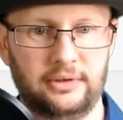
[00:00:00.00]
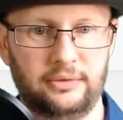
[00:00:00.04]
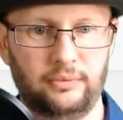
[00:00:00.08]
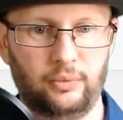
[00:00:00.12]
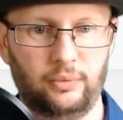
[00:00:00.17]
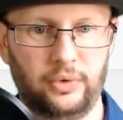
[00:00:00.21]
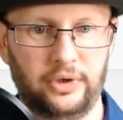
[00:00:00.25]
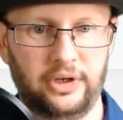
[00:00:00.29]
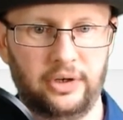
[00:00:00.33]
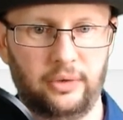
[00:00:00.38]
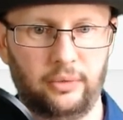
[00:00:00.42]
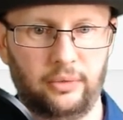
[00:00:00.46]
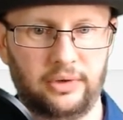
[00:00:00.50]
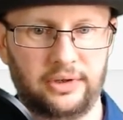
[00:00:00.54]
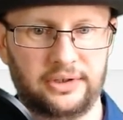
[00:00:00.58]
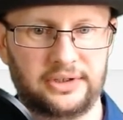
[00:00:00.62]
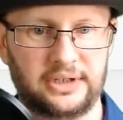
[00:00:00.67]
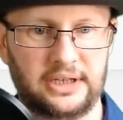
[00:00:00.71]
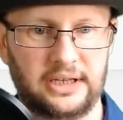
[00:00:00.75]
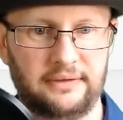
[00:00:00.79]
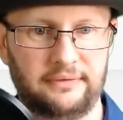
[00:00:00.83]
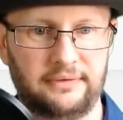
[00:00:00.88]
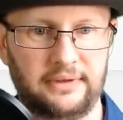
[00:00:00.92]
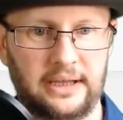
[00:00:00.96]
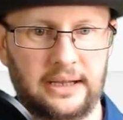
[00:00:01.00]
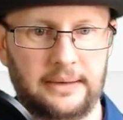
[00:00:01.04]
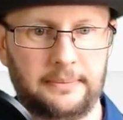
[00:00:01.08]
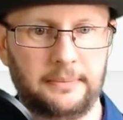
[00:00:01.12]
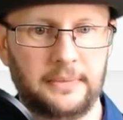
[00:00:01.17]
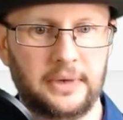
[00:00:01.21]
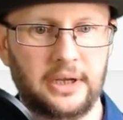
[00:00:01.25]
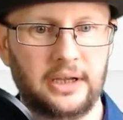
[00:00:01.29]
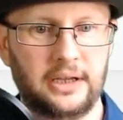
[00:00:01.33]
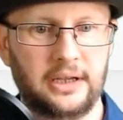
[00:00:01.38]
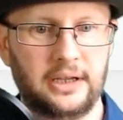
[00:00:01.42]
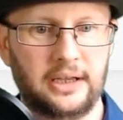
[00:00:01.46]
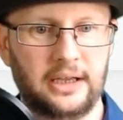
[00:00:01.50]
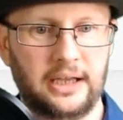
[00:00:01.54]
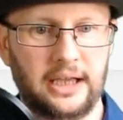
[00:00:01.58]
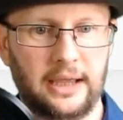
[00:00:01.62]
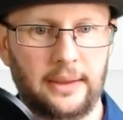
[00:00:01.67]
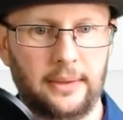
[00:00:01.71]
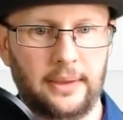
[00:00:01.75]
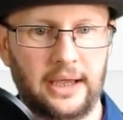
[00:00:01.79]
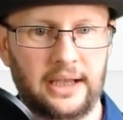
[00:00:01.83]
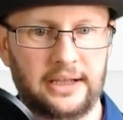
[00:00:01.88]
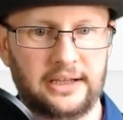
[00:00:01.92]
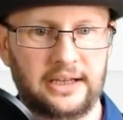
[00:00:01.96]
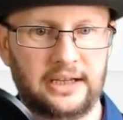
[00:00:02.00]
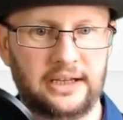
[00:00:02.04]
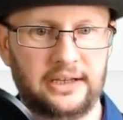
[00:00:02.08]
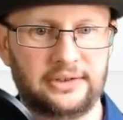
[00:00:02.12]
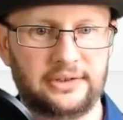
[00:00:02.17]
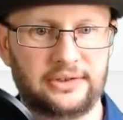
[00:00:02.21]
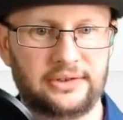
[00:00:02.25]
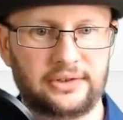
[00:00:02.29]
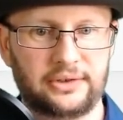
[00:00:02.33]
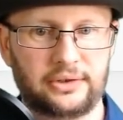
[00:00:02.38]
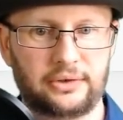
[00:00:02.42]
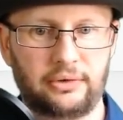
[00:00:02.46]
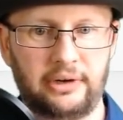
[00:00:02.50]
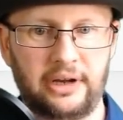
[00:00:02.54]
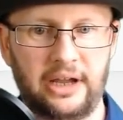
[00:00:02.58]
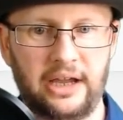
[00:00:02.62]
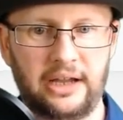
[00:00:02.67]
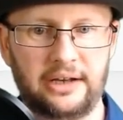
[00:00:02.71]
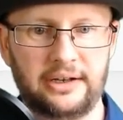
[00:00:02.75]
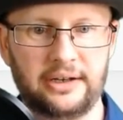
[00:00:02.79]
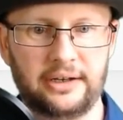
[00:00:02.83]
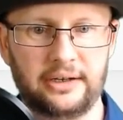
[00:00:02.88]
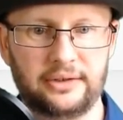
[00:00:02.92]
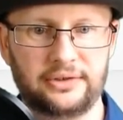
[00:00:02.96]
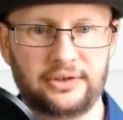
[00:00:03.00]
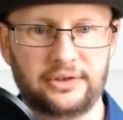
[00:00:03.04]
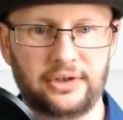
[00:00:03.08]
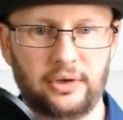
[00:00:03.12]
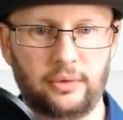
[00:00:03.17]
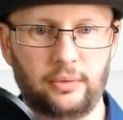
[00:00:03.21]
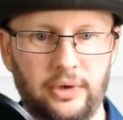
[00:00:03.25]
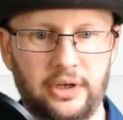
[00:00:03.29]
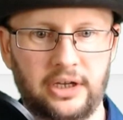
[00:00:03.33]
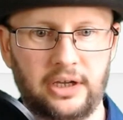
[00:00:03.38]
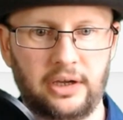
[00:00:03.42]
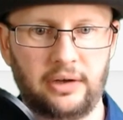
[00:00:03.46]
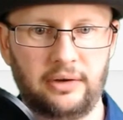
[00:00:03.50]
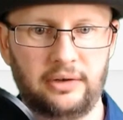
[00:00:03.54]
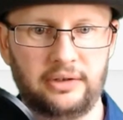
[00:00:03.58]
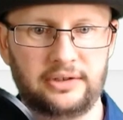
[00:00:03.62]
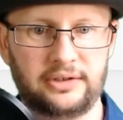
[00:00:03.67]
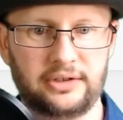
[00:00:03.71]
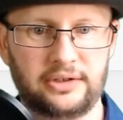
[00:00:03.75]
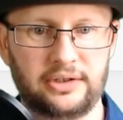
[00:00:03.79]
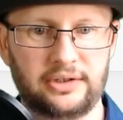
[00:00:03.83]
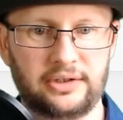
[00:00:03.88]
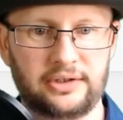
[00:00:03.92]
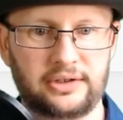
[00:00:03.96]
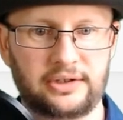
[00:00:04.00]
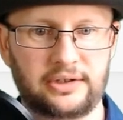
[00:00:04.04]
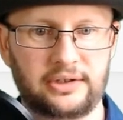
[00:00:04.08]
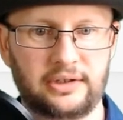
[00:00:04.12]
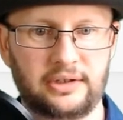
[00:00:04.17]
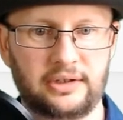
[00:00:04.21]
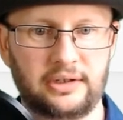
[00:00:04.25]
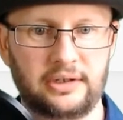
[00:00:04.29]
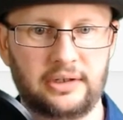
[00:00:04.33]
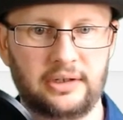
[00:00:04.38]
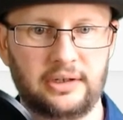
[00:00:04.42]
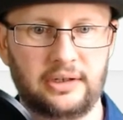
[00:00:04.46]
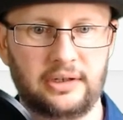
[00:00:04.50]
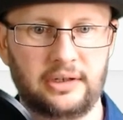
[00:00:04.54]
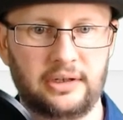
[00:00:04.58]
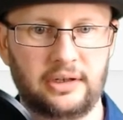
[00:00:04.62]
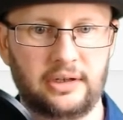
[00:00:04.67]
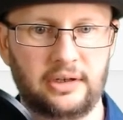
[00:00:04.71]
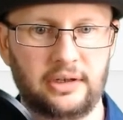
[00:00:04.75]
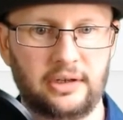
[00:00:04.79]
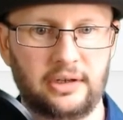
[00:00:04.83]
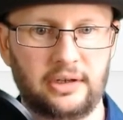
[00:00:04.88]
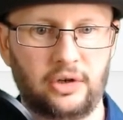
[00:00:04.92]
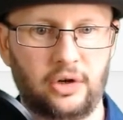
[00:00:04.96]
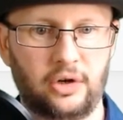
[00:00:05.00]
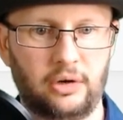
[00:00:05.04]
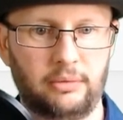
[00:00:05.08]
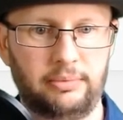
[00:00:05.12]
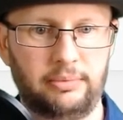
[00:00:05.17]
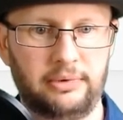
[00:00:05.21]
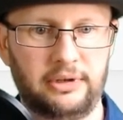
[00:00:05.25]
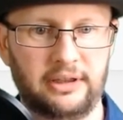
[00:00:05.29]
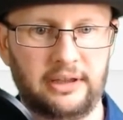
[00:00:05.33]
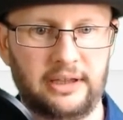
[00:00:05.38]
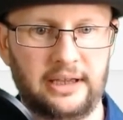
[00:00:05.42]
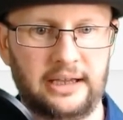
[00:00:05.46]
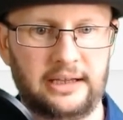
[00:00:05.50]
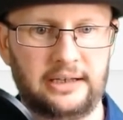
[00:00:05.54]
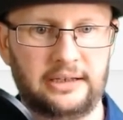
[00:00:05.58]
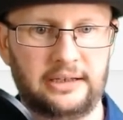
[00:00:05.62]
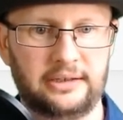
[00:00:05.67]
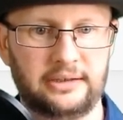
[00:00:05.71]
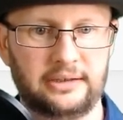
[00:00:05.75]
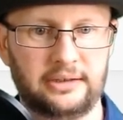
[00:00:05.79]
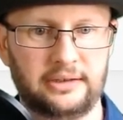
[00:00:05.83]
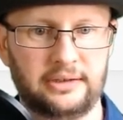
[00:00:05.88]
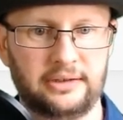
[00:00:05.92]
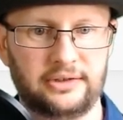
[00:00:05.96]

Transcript: We don't want to save that, and that is created. So going to just copy that.